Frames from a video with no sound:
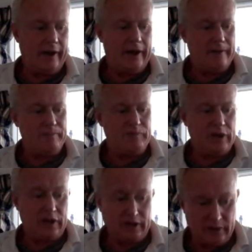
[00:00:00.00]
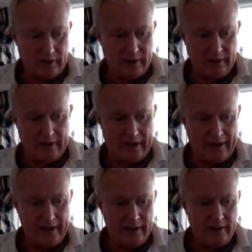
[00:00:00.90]
um, the
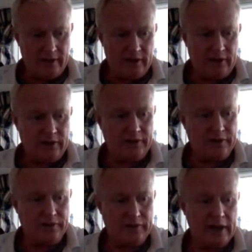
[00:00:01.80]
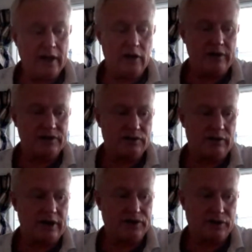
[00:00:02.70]
in the eco
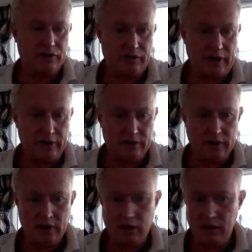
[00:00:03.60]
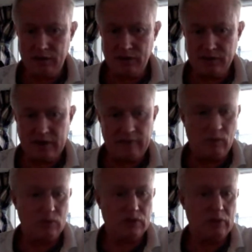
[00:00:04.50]
restoration crowd and the ecologists they've
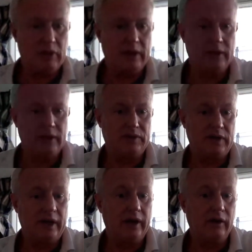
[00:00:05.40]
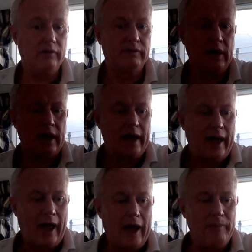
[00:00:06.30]
also made the mistake of
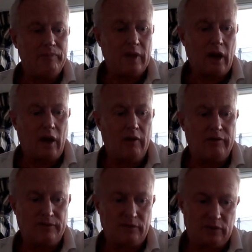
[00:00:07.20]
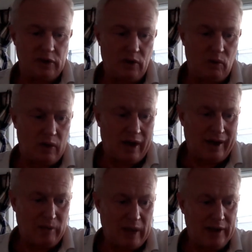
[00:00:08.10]
um, of you know
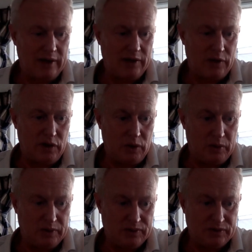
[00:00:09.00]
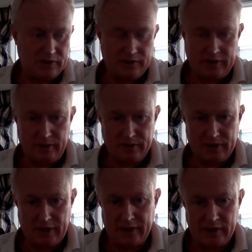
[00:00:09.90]
like Planet of the Humans, they were
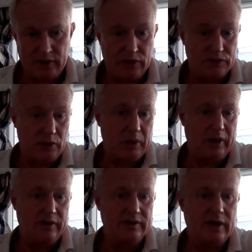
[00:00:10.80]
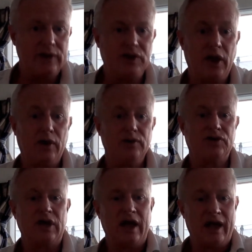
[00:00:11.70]
saying that you know so many of these
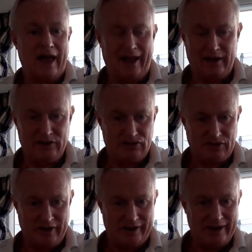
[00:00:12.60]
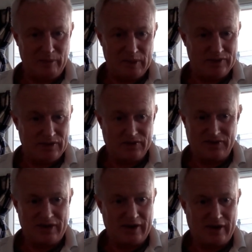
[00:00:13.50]
NGOs and Gibbons and
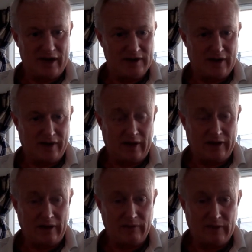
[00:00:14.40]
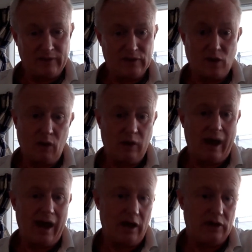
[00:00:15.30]
st- guys like that they, they've sold
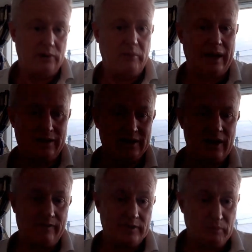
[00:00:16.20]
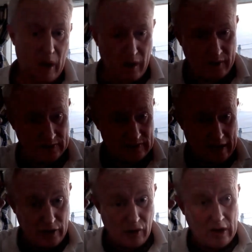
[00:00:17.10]
out and made the devil's bargain,
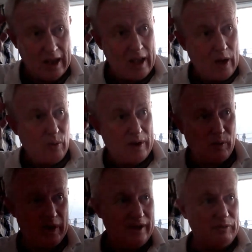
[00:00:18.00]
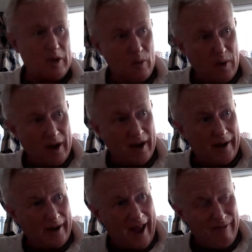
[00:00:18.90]
saying, look, we we
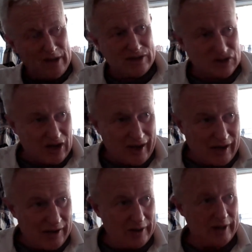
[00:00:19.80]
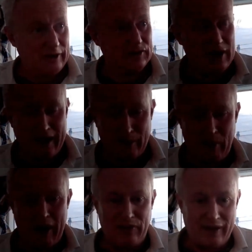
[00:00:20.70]
we have these psych you know
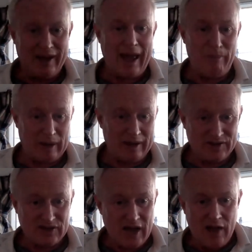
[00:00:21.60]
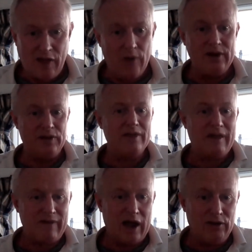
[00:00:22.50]
psychopathic capitalists. The only thing
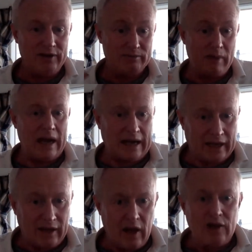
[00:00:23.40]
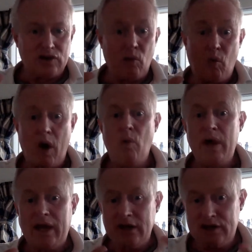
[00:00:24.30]
they value is money. So what
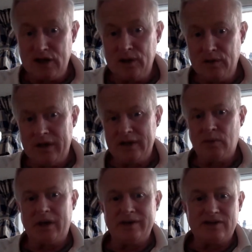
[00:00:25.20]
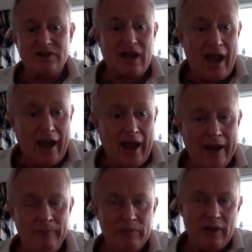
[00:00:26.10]
we can do is we can
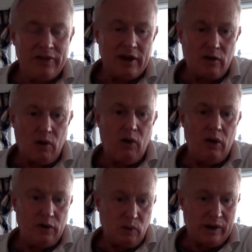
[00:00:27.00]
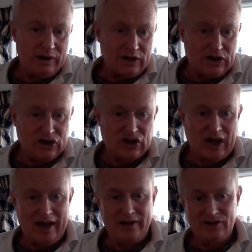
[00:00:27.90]
say that all the wilderness
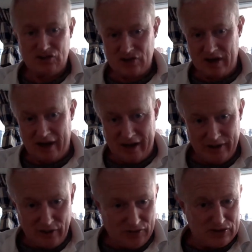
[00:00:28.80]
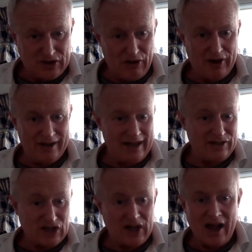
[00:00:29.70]
and uh, you know the
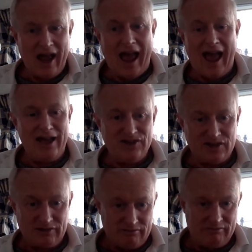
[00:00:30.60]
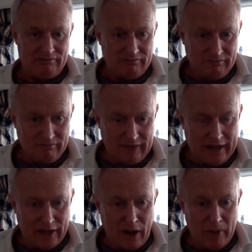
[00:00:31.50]
Serengeti has
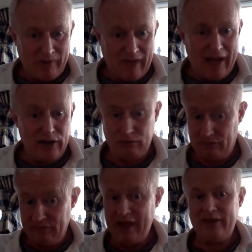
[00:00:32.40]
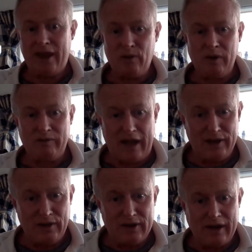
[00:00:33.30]
economic value. Then they will
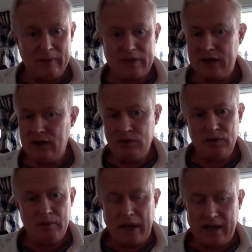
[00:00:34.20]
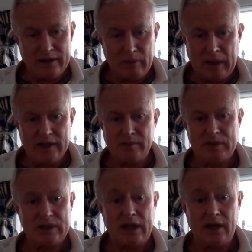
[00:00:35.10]
value it. And I'm saying you, you're making the biggest
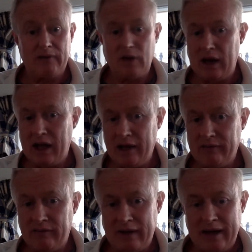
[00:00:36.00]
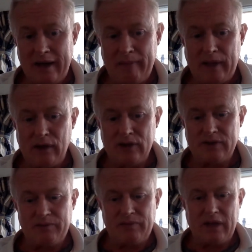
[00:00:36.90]
mistake of your life because
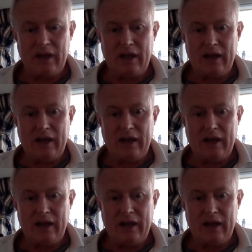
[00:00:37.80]
direction.